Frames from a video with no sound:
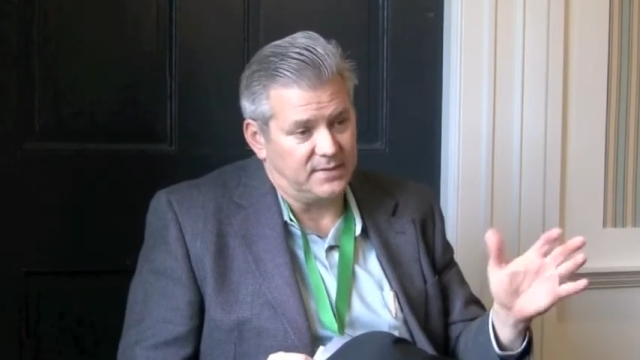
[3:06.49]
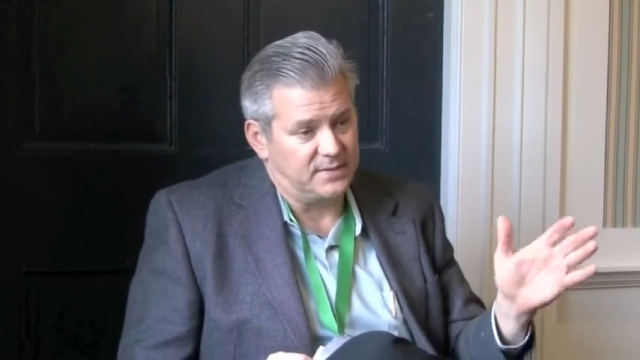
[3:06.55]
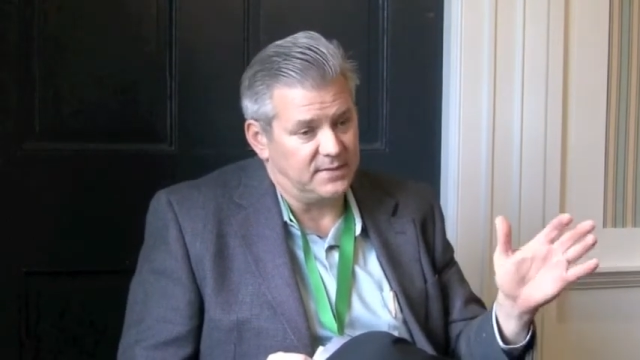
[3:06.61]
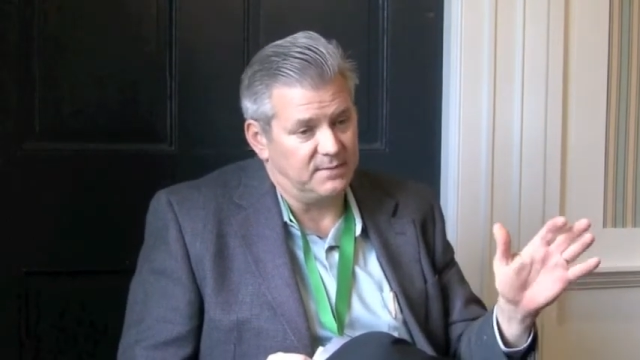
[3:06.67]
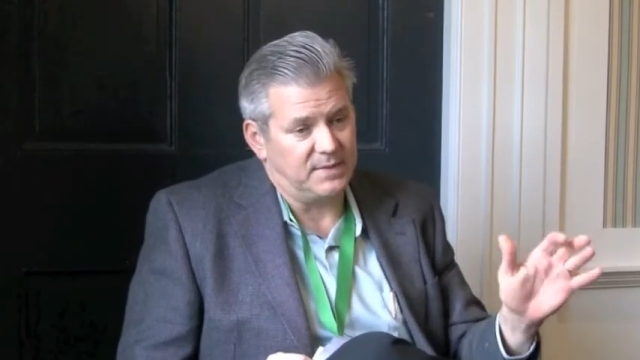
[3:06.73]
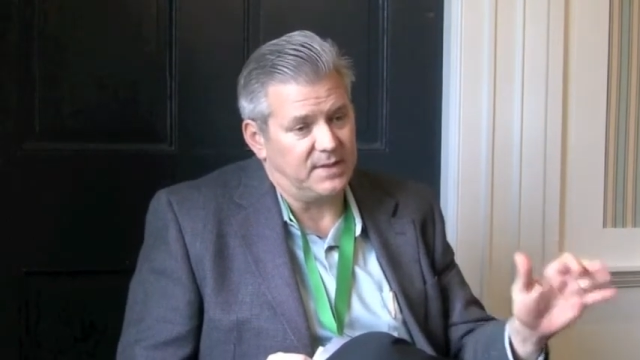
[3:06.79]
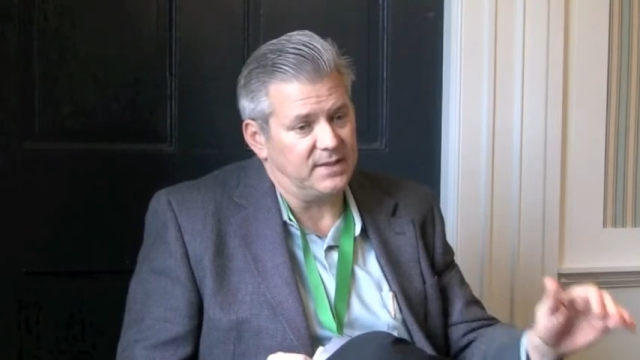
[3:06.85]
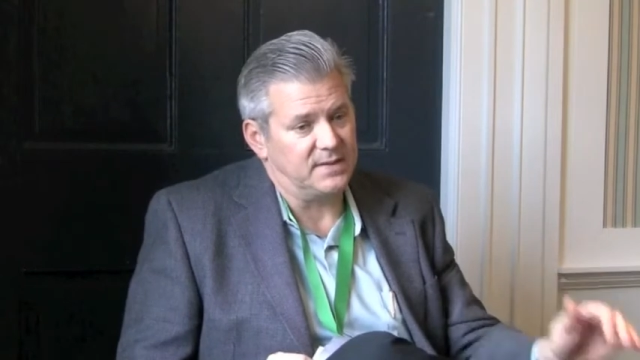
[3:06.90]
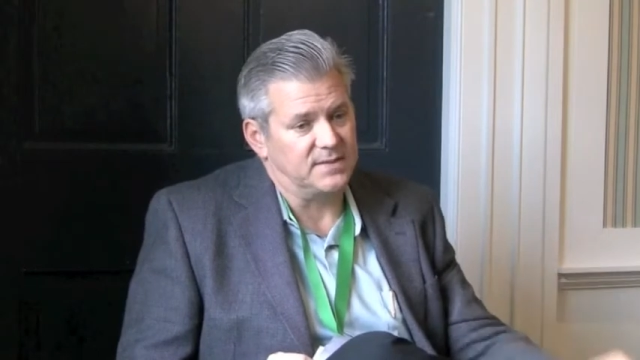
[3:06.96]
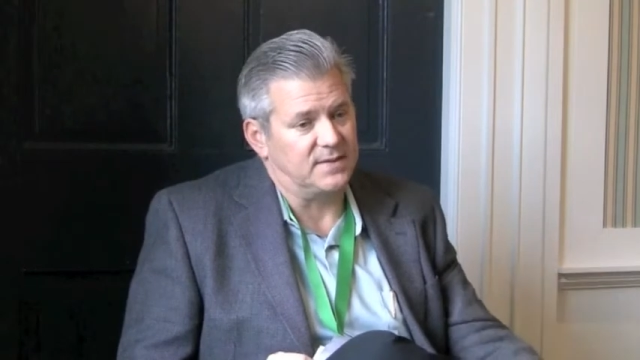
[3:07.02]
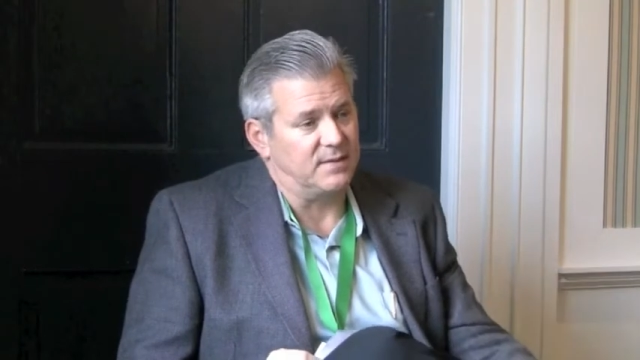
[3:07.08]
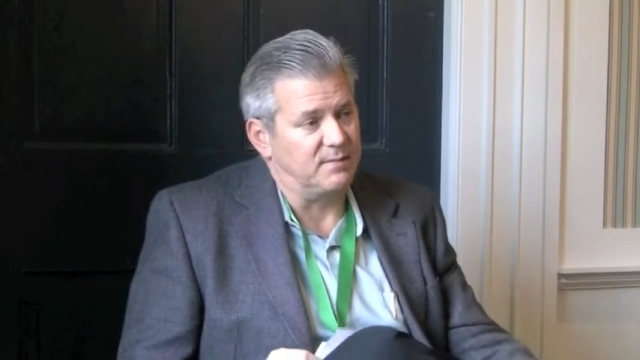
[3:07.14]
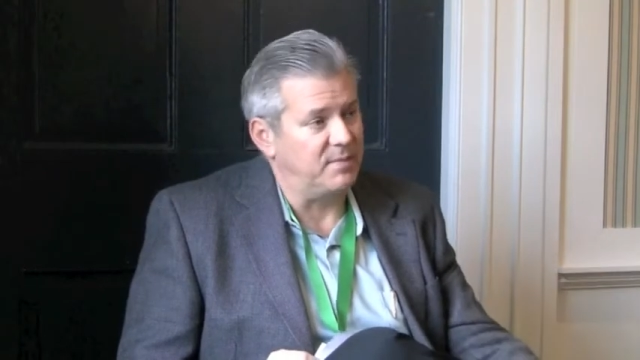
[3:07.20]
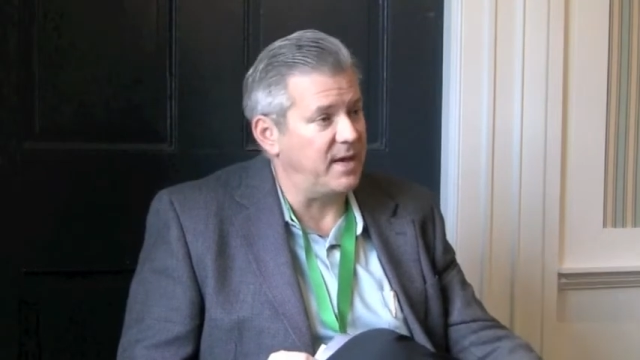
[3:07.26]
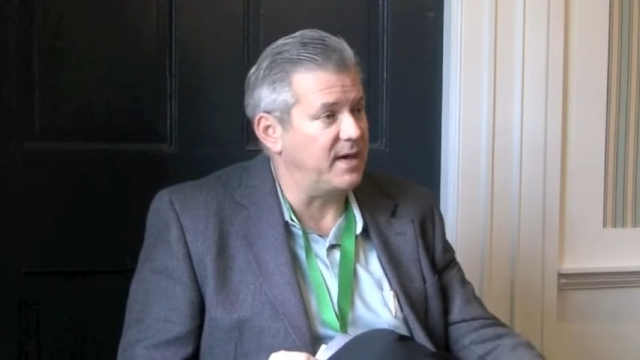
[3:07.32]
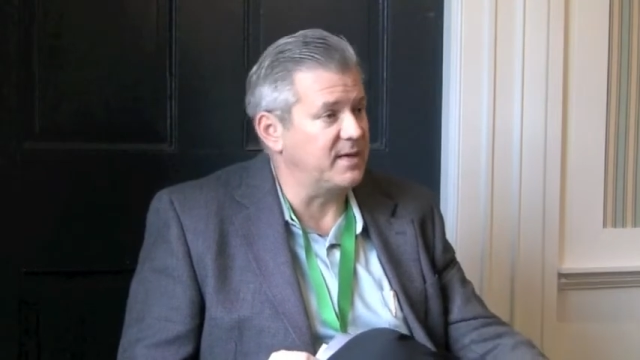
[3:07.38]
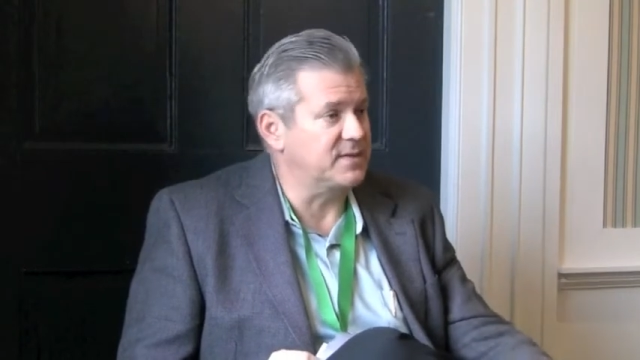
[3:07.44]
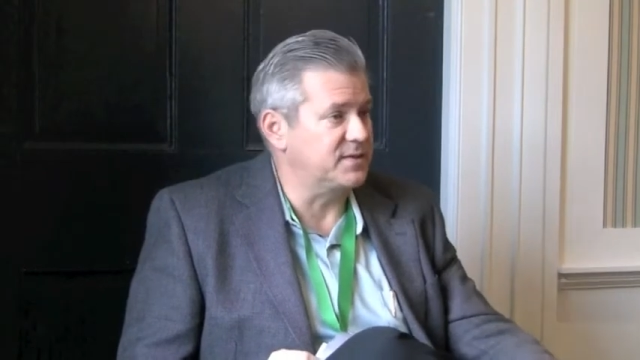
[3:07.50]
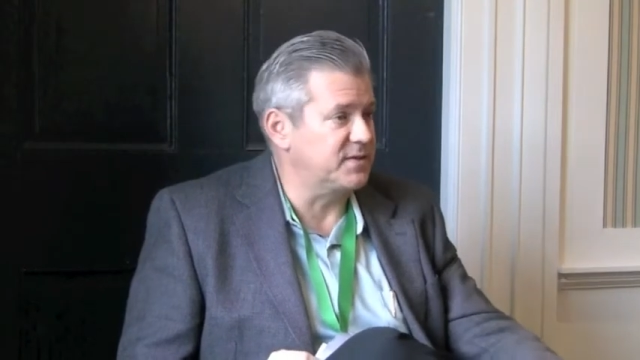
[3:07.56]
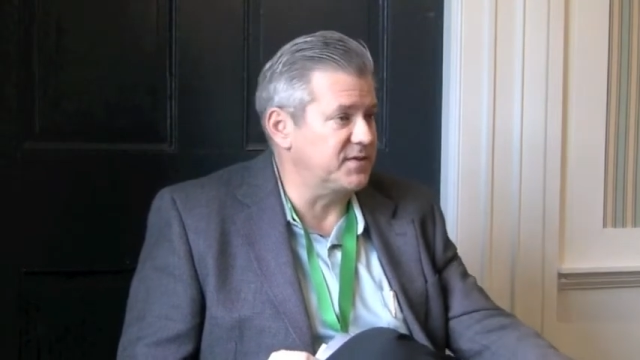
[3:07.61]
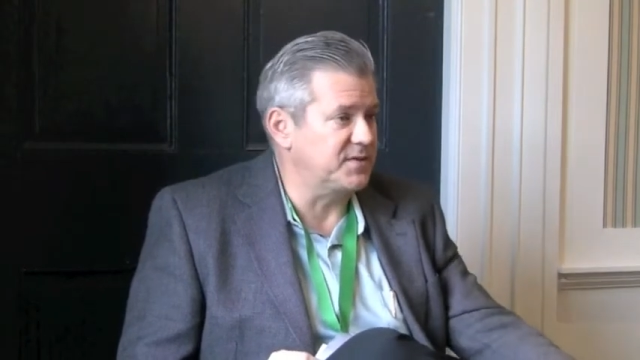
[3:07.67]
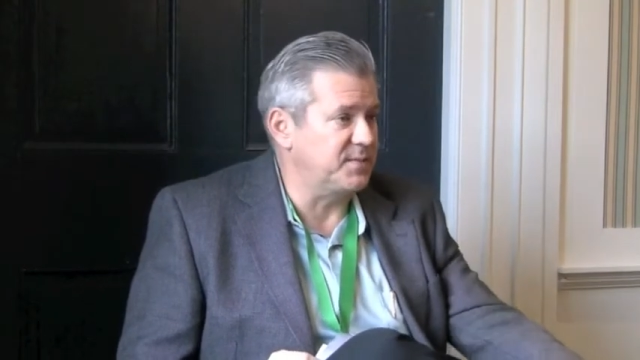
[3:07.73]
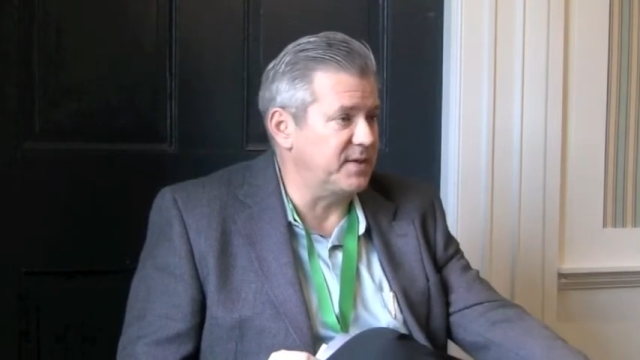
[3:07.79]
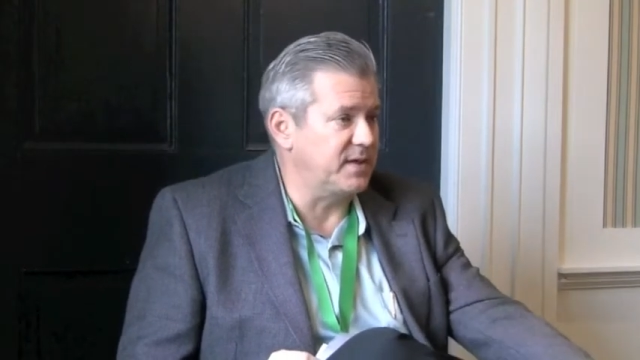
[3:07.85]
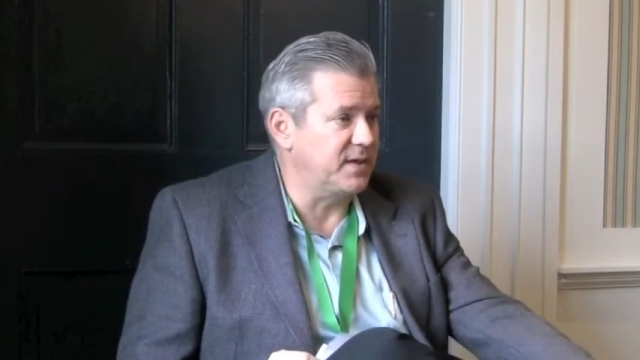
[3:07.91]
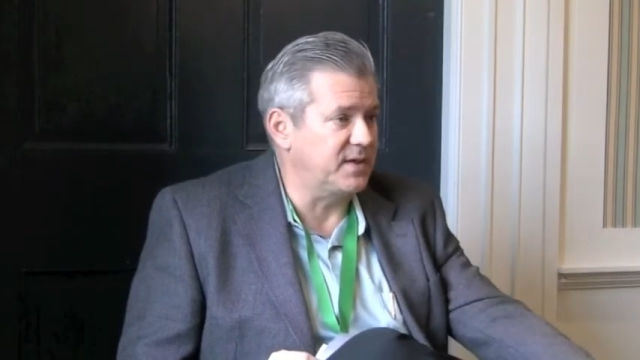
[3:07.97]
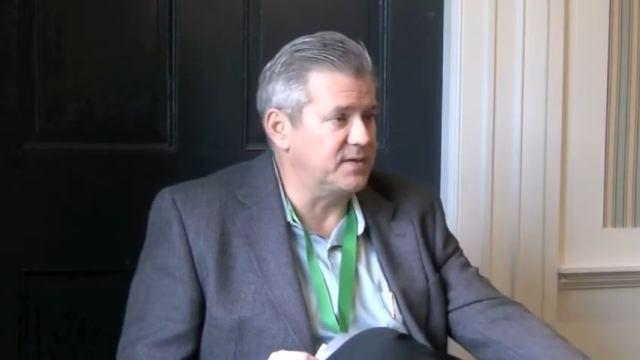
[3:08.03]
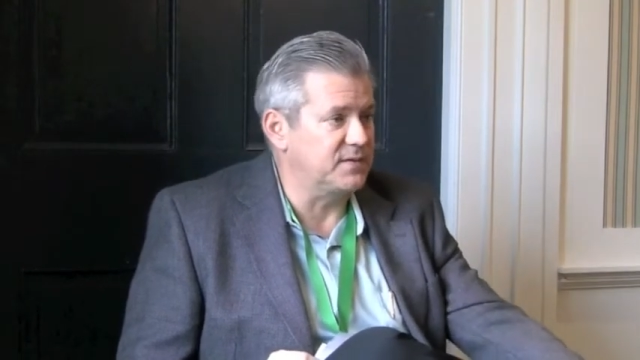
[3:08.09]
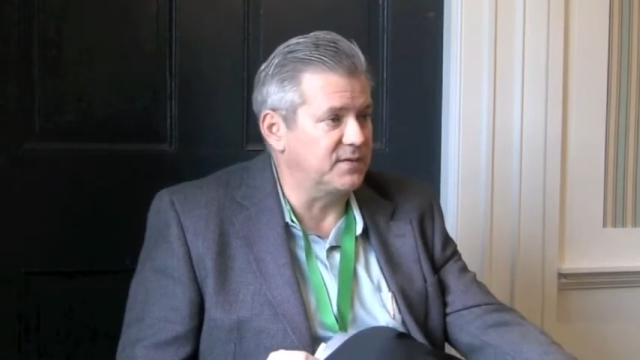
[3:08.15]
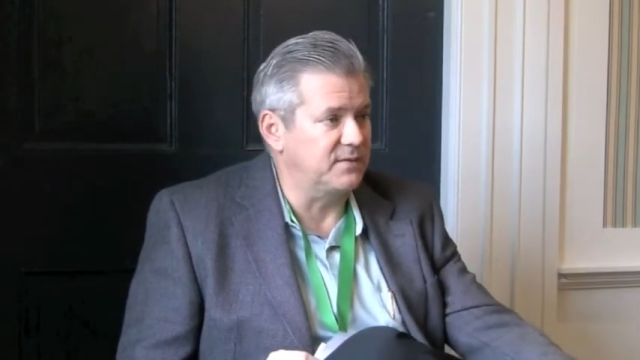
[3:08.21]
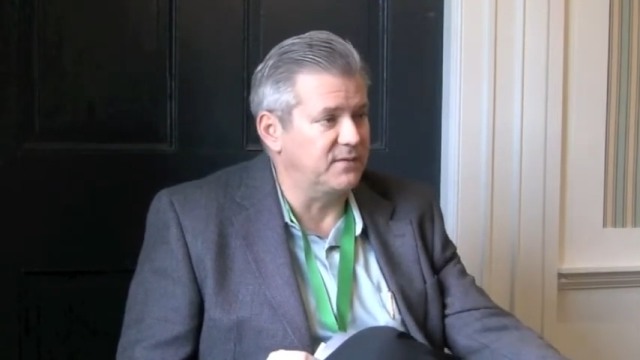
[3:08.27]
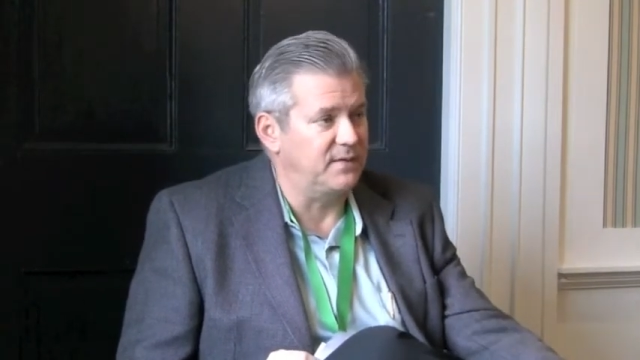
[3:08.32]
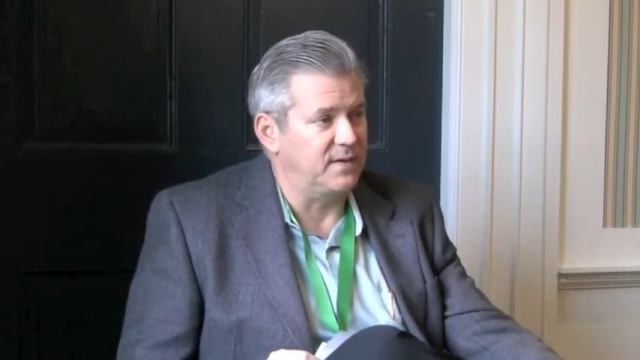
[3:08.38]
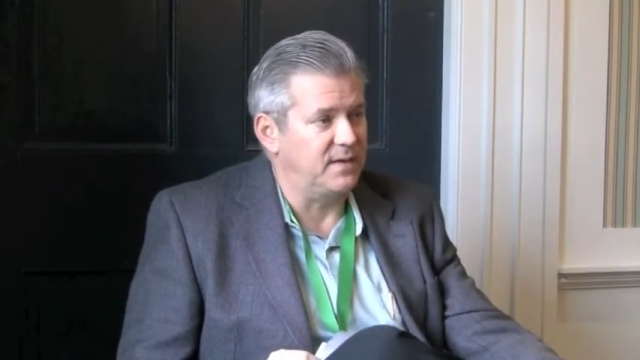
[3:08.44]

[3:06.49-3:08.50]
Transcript: to me it's the best just because of